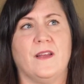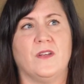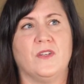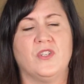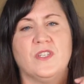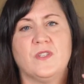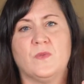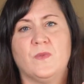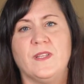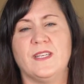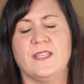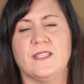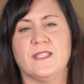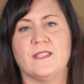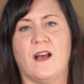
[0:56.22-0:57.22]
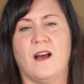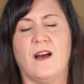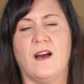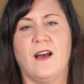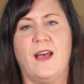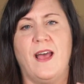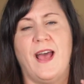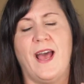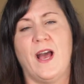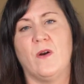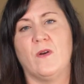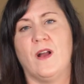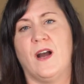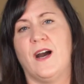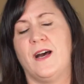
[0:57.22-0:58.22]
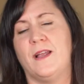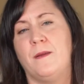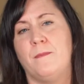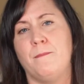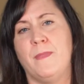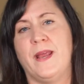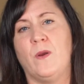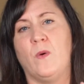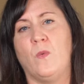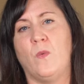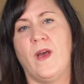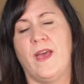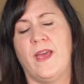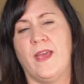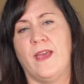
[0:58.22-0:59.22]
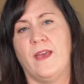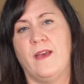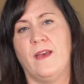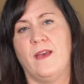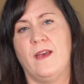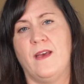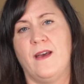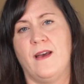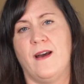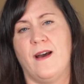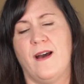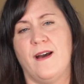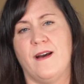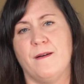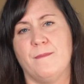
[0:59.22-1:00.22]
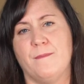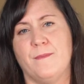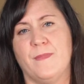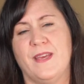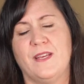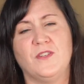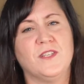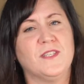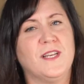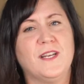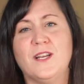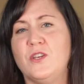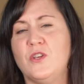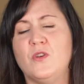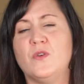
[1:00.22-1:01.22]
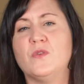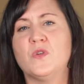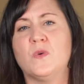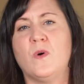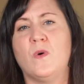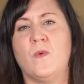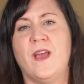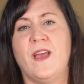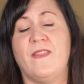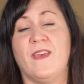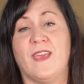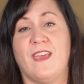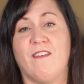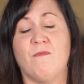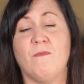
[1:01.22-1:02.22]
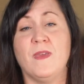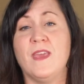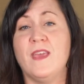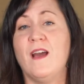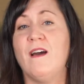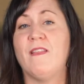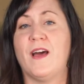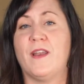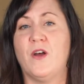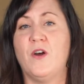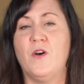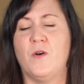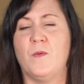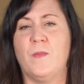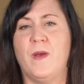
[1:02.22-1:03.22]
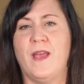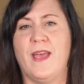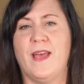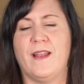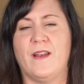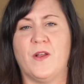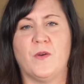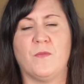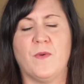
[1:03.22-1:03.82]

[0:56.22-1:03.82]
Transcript: just really saw how God made a way, in just an unusual way that gave me a lot of hope. And on a